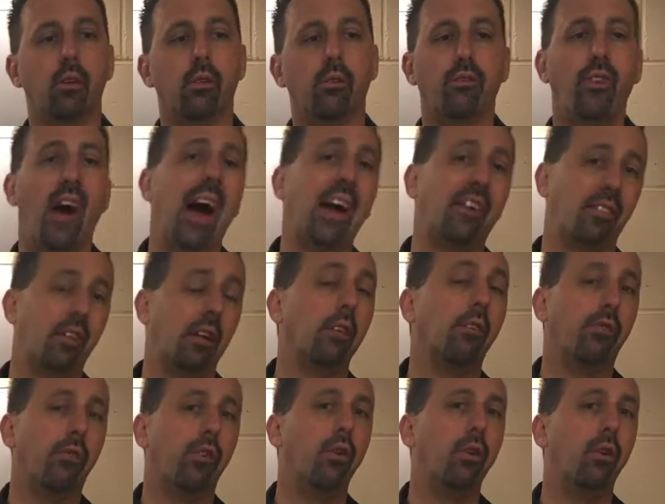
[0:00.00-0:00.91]
fasting
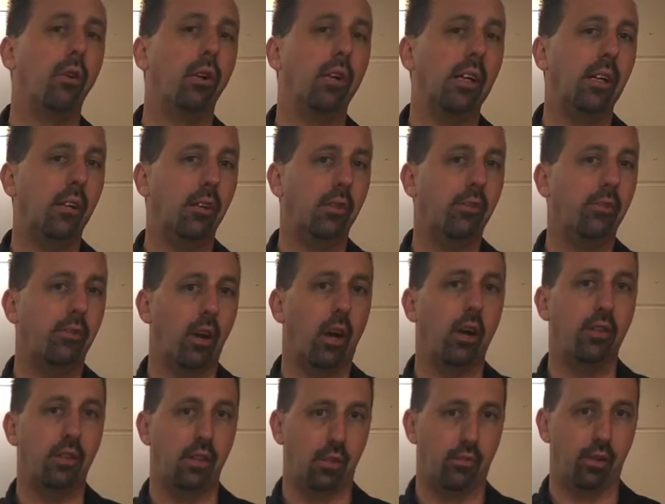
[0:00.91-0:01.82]
food is
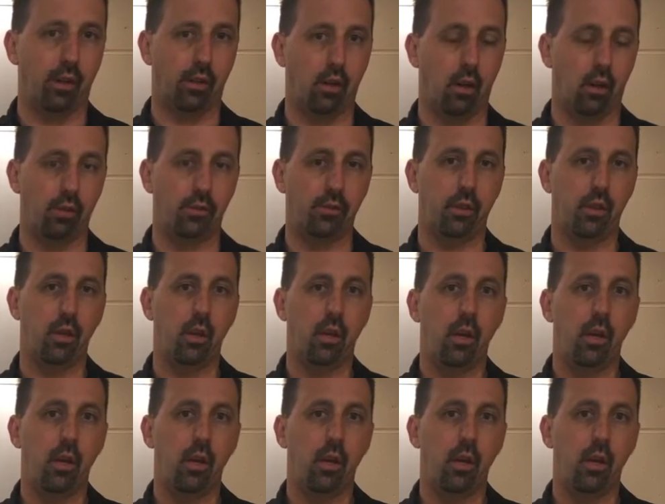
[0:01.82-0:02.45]
very difficult.